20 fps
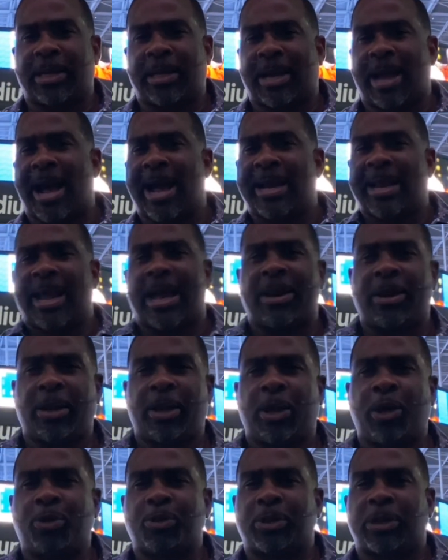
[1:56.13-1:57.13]
the guy down in
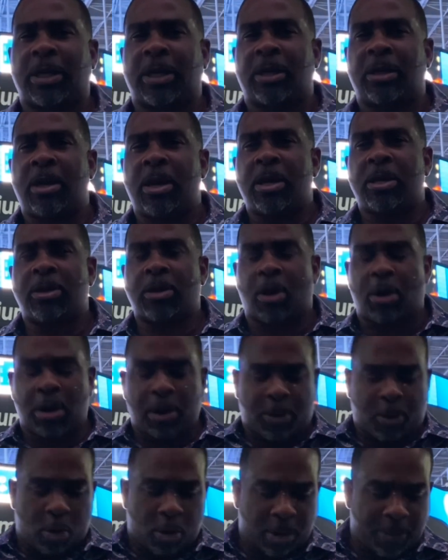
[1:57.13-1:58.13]
Houston, the only
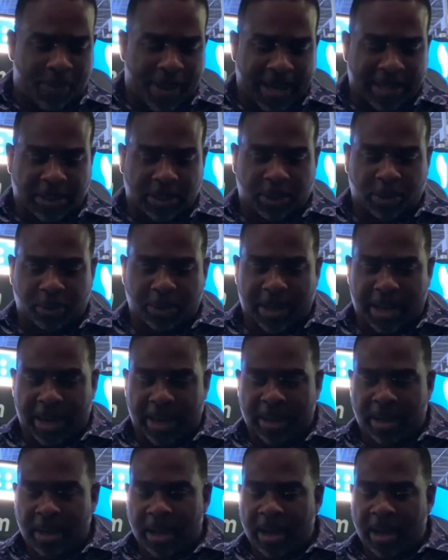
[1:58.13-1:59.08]
quarterback to do that.